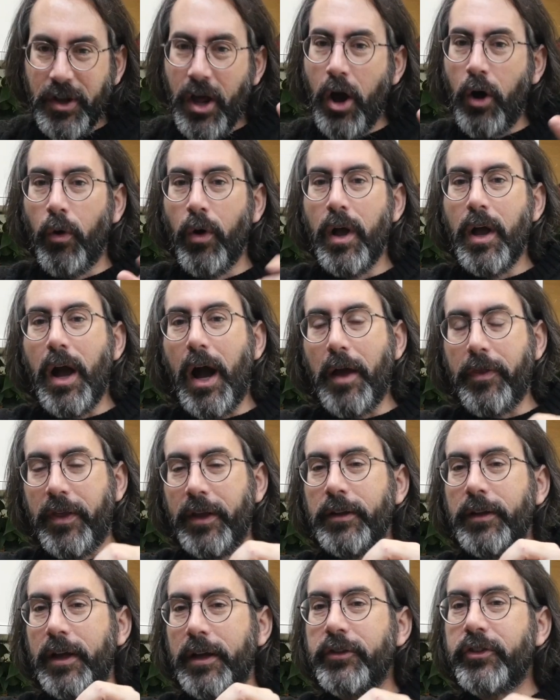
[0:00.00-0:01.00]
no. I
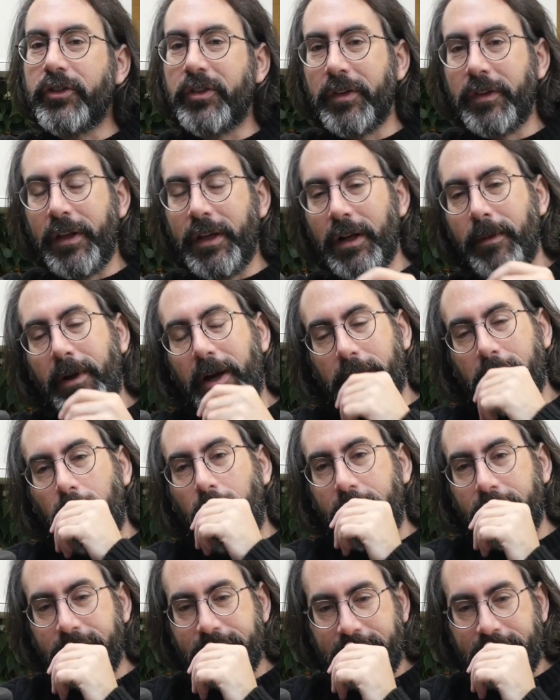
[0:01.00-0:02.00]
think the interesting thing about
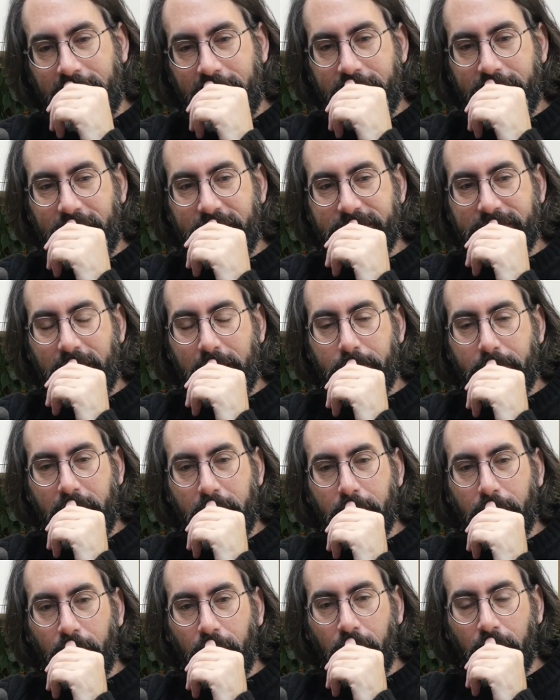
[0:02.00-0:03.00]
car design is that
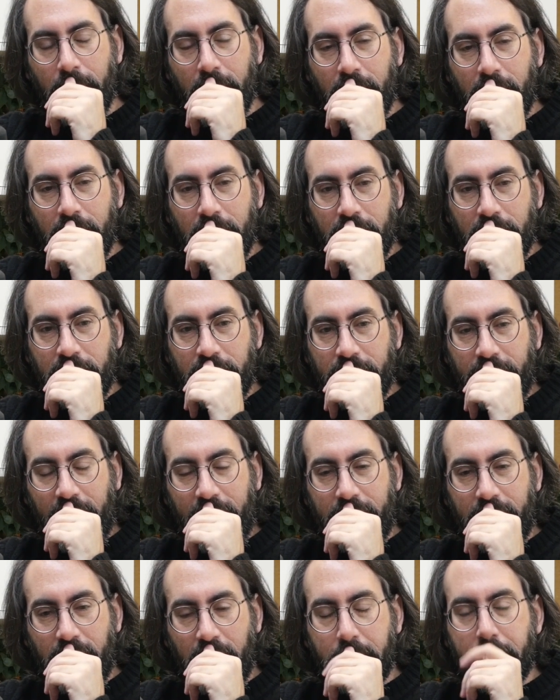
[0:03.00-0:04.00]
people
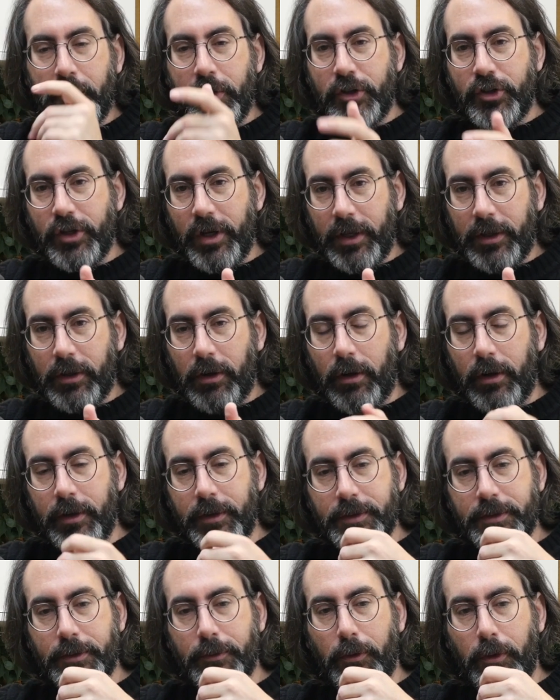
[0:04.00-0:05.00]
that appreciate
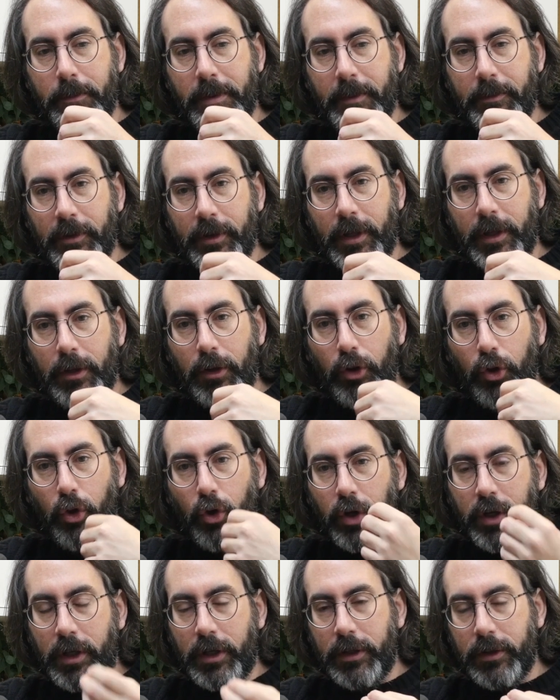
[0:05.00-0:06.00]
cars or people that
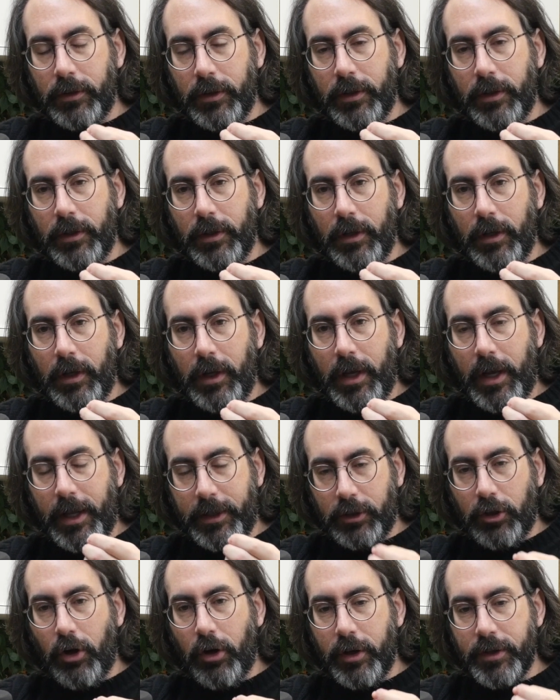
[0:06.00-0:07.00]
look
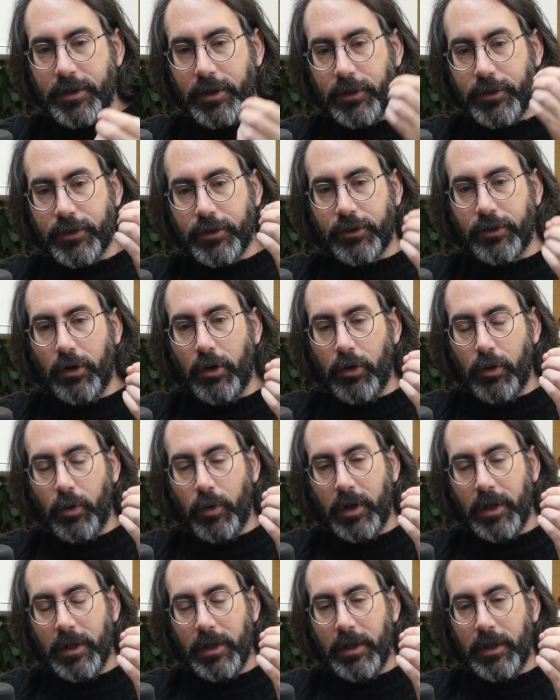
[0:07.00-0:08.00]
at cars are
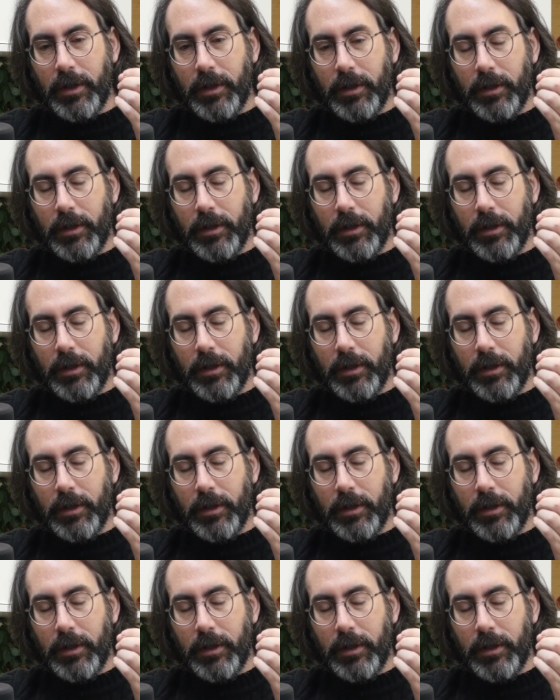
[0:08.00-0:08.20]
so